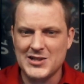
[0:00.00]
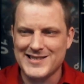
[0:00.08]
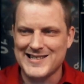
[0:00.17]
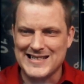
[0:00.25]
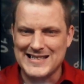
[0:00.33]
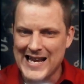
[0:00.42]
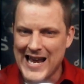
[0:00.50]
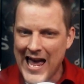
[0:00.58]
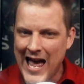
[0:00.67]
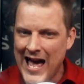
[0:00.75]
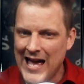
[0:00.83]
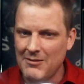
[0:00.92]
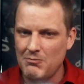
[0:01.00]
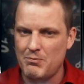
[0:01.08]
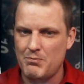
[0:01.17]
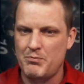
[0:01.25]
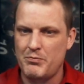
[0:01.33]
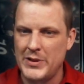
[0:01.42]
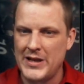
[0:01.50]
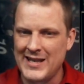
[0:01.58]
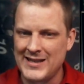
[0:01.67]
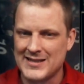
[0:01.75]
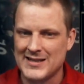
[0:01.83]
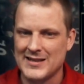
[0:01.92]
just a tad
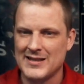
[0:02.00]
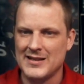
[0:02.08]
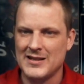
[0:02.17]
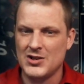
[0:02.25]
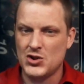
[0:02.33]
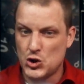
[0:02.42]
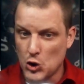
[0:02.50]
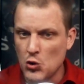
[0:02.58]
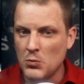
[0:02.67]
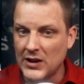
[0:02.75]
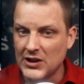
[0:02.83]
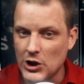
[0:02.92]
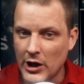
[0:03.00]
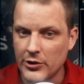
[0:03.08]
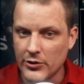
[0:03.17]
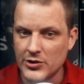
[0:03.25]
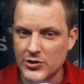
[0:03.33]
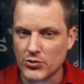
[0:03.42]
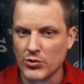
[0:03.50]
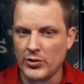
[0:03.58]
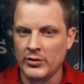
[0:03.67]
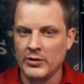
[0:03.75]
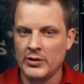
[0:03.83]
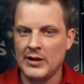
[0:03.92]
bit too much under
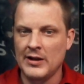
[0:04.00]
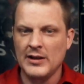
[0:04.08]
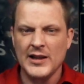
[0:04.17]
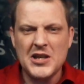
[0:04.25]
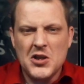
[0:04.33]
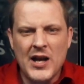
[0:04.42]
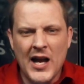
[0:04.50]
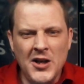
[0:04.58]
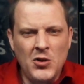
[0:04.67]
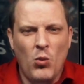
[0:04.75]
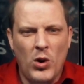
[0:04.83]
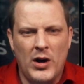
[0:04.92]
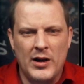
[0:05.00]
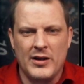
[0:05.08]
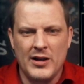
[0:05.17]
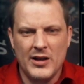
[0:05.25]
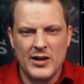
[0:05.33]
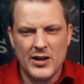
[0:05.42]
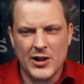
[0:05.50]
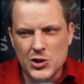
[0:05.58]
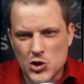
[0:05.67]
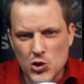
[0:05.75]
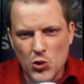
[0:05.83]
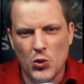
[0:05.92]
control. Like, you kind of want
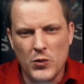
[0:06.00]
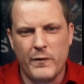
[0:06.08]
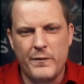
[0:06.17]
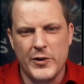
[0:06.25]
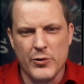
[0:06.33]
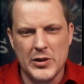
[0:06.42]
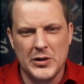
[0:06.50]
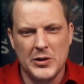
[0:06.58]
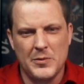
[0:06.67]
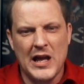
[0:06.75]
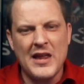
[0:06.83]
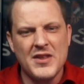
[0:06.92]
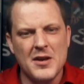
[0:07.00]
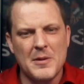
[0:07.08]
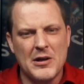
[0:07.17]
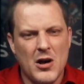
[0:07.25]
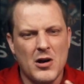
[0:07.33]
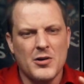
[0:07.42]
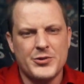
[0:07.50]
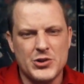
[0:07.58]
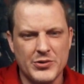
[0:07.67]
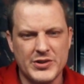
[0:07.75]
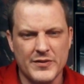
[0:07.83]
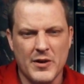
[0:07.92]
controlled fury a little bit. I think about Carl
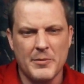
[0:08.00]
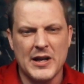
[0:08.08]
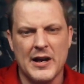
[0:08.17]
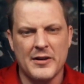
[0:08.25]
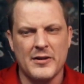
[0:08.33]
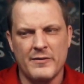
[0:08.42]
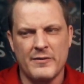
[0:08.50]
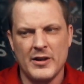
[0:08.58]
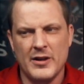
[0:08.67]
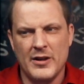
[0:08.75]
Joseph coming out of